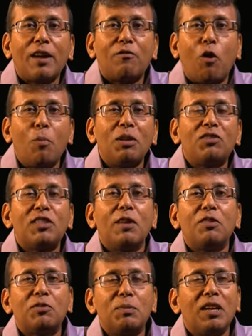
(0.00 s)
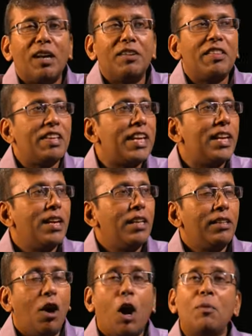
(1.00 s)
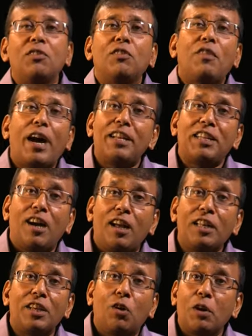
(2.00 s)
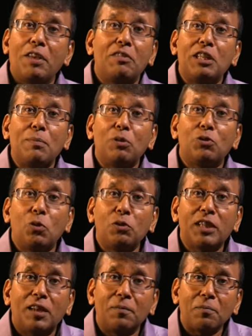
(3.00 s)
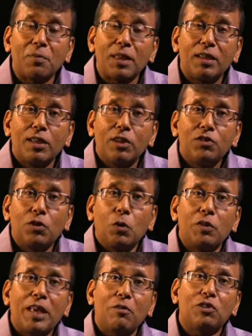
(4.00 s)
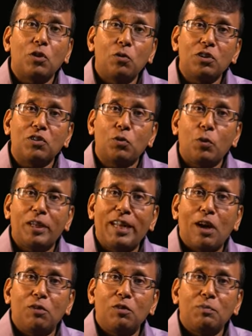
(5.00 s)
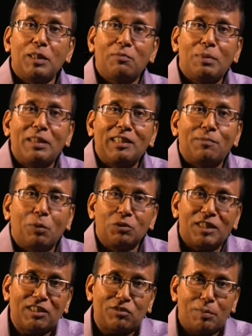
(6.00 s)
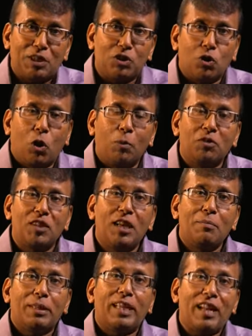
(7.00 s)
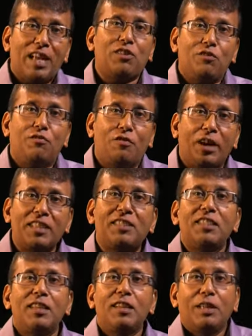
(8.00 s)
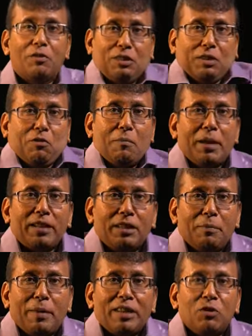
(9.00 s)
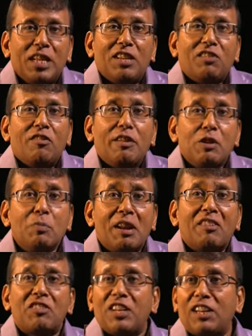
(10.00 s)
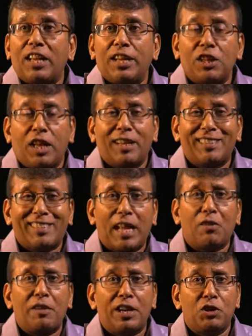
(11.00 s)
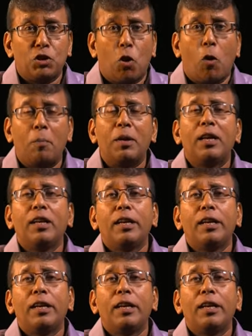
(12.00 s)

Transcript: formerly servicemen under the armies of Haider Ali or even Tipu Sultan. So they were soldiers who had now been dispossessed from their jobs, but they liked to fight. They were men who needed remuneration and a salary and a job.